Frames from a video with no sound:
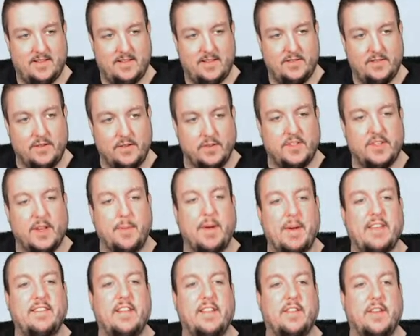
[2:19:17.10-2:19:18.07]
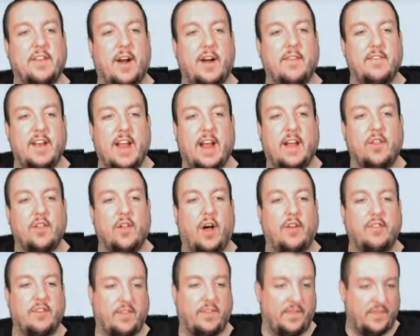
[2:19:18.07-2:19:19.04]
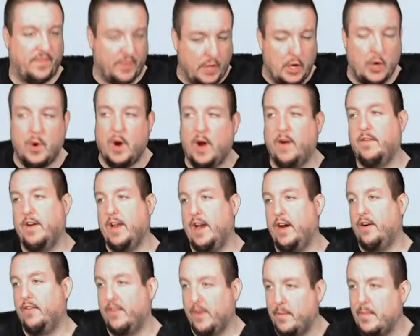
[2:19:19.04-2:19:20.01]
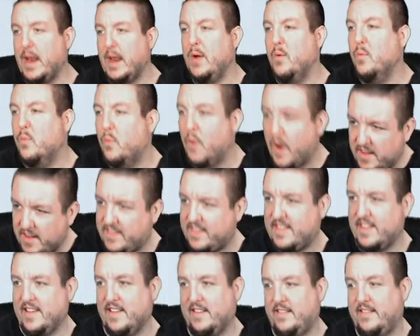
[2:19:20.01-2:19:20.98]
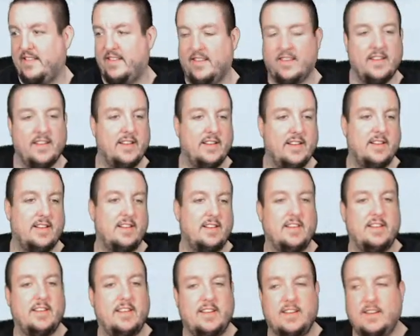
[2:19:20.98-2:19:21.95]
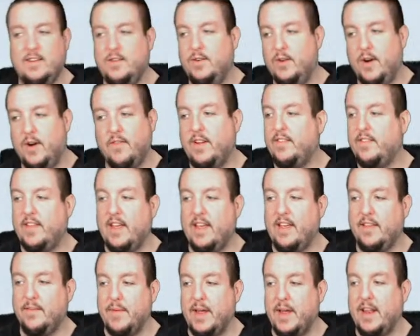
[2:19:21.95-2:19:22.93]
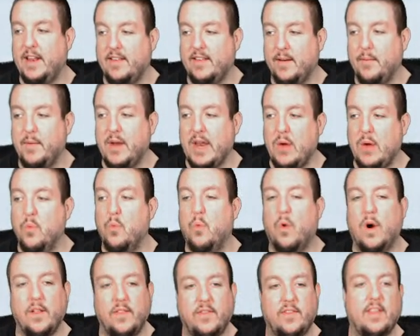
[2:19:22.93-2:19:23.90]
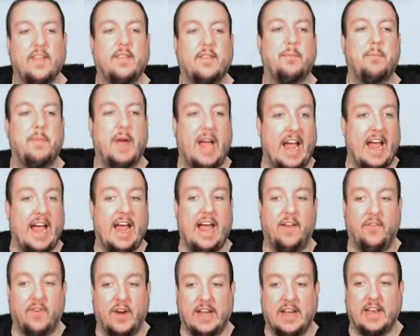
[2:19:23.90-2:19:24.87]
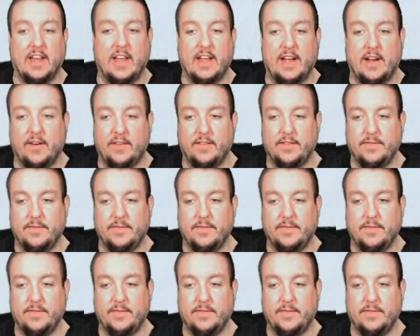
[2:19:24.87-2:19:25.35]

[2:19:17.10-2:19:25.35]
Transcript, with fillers: Dude, somebody's determined. That claw just flew over there. Somebody wants this. Whoever this is, man, somebody wants this bad right now.